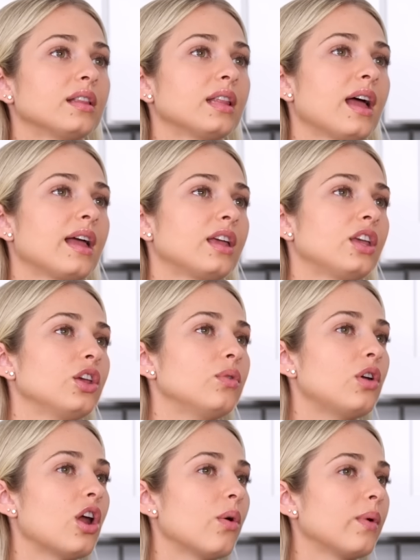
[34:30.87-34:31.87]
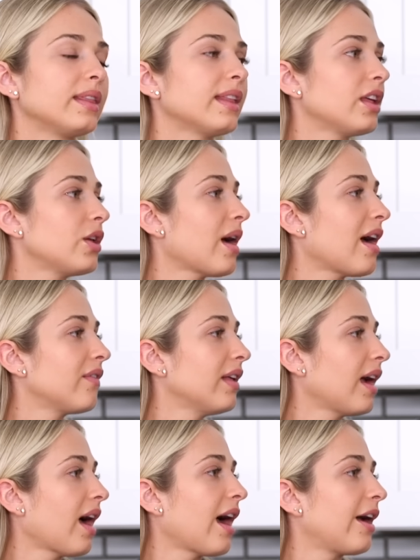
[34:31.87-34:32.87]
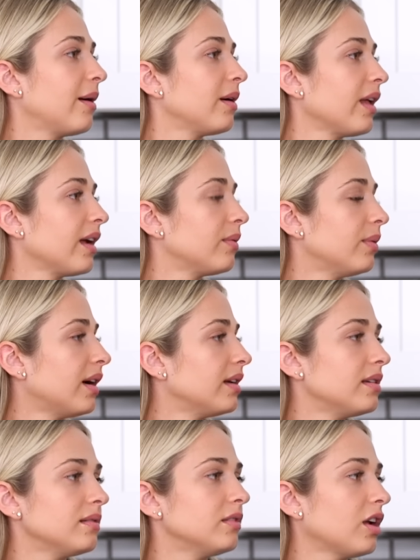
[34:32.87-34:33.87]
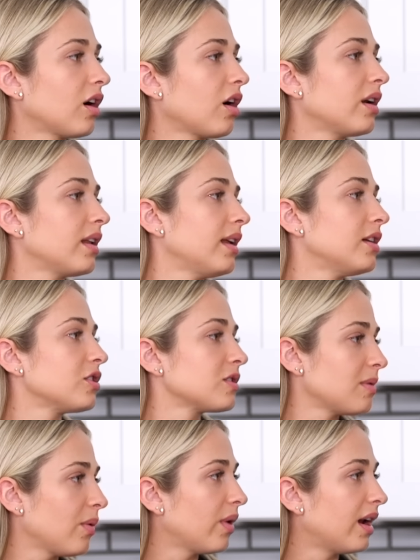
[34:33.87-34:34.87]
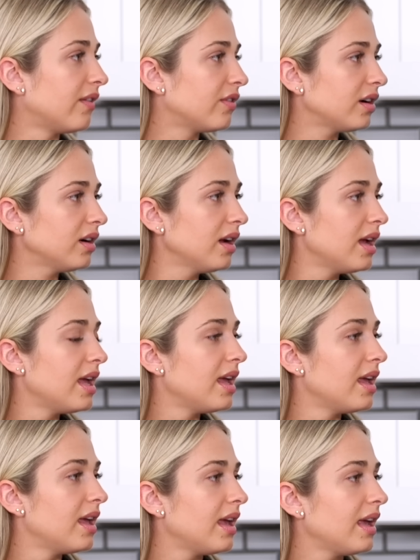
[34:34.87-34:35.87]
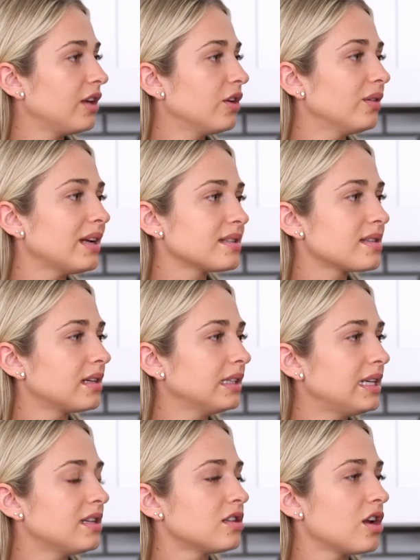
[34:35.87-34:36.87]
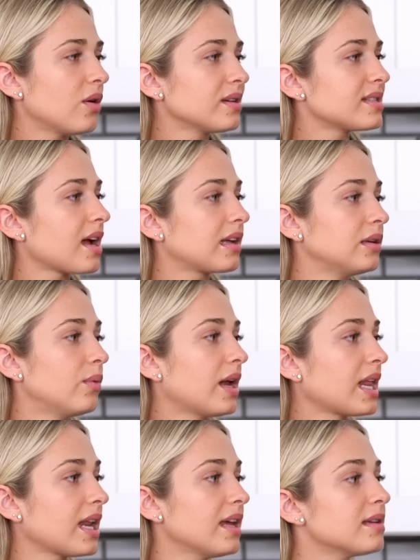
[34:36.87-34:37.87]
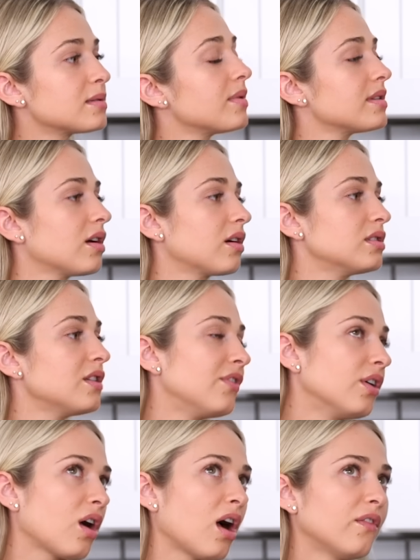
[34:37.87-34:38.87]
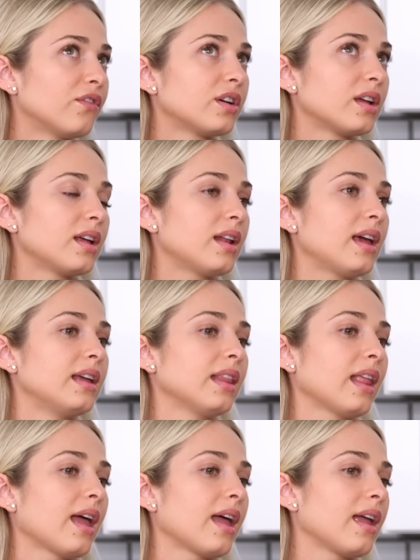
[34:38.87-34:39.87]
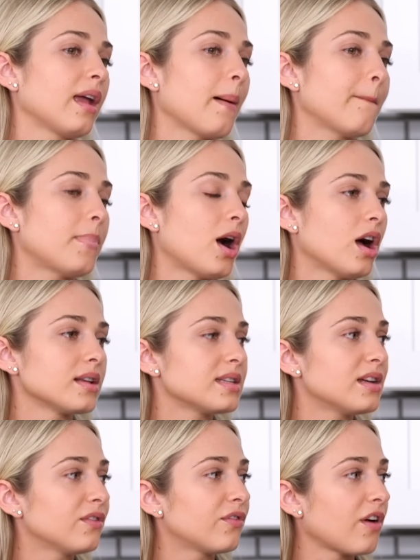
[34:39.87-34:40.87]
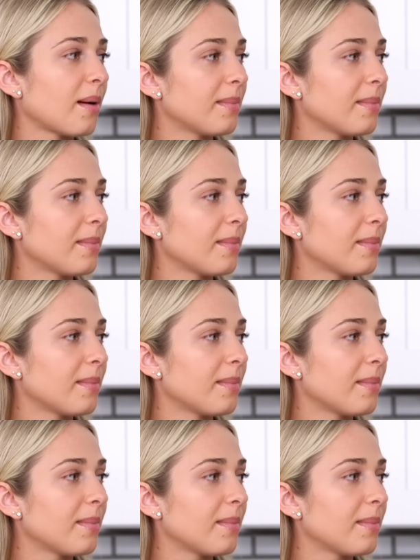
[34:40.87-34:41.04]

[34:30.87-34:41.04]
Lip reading: like, you knowing that you have, like, a higher, or, like, what, not guardian angels, but whatever, you don't necessarily need to know exactly what it is, but as long as you feel comforted and like positive from it.